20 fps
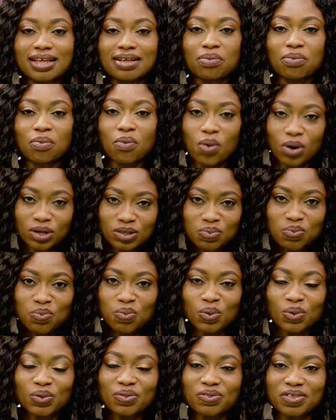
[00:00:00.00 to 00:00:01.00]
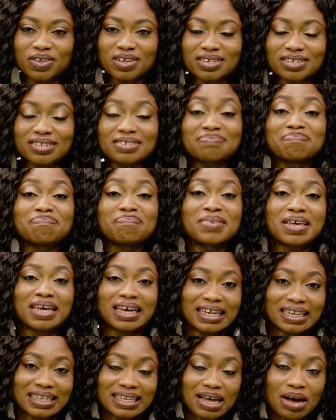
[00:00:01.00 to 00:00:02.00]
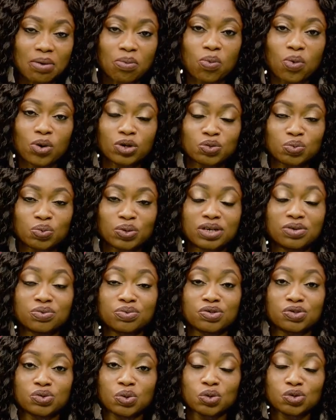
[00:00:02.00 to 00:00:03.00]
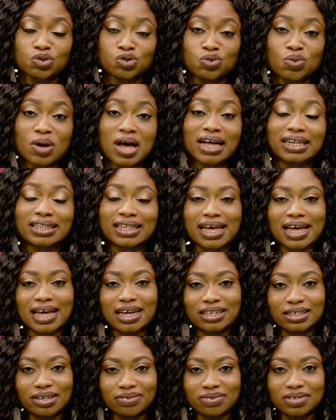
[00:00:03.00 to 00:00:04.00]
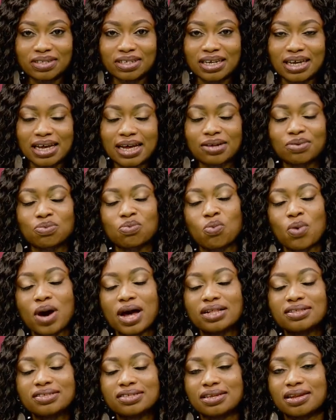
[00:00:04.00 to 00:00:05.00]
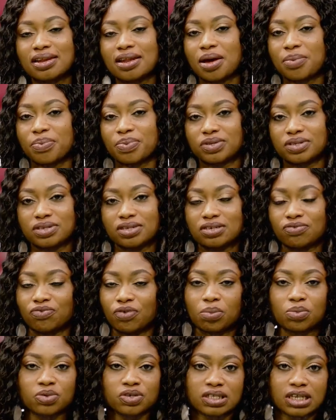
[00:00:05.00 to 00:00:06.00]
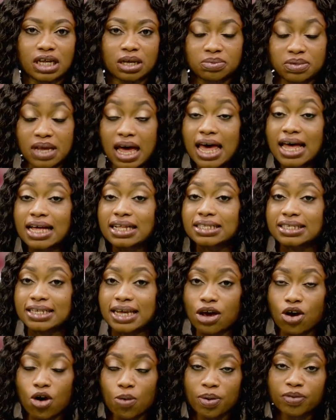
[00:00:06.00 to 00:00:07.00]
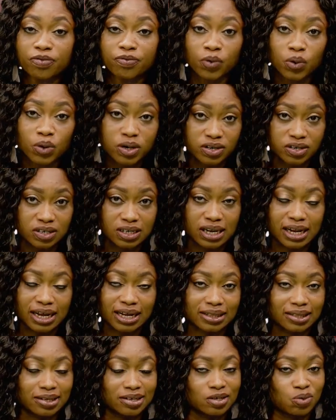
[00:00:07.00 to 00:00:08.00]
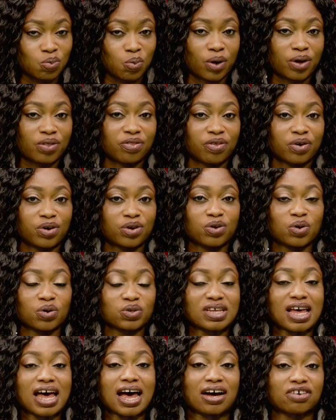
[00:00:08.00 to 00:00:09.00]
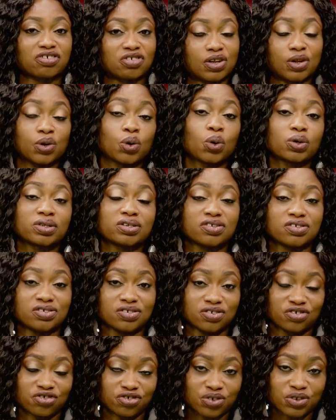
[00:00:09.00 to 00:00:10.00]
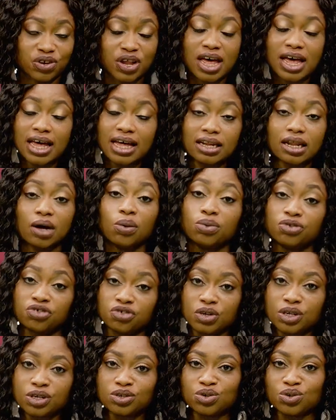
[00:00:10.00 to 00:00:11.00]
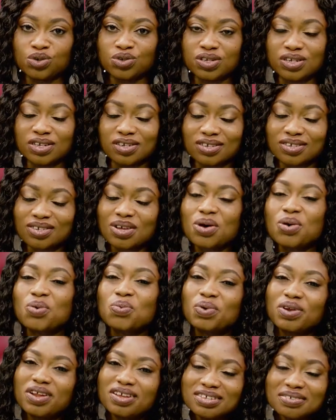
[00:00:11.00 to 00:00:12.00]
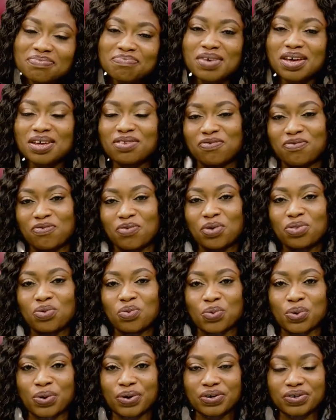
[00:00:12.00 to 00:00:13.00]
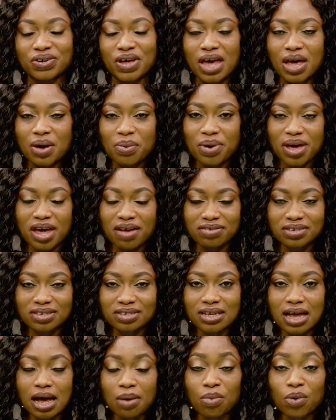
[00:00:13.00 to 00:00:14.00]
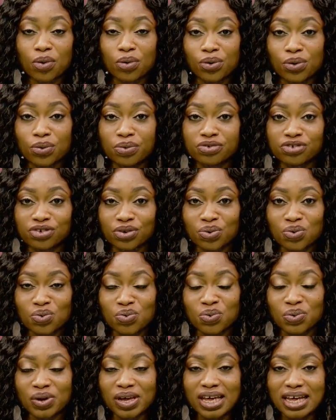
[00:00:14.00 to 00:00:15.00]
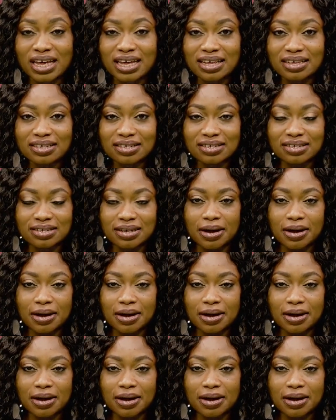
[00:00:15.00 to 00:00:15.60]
What would this mean? What would it result to at the end of the day? And when celebrities, famous names, take up advocacy like this when they're not actually an organization that usually do this, what does it mean for the world? We have Sam Orovwuje, who is